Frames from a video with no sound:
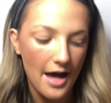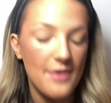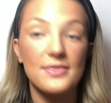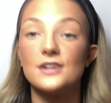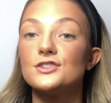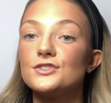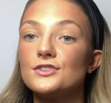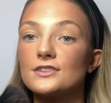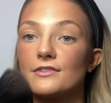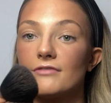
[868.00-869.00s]
and then just
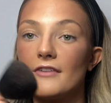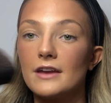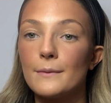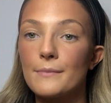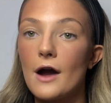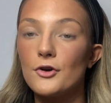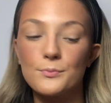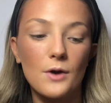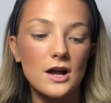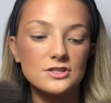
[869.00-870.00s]
use this fluffy powder
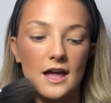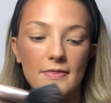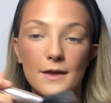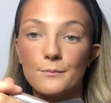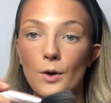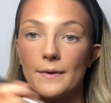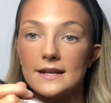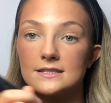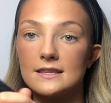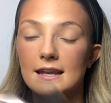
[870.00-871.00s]
brush and then pop it
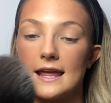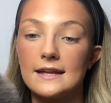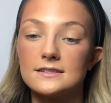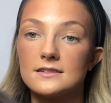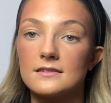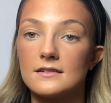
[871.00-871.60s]
into the lid.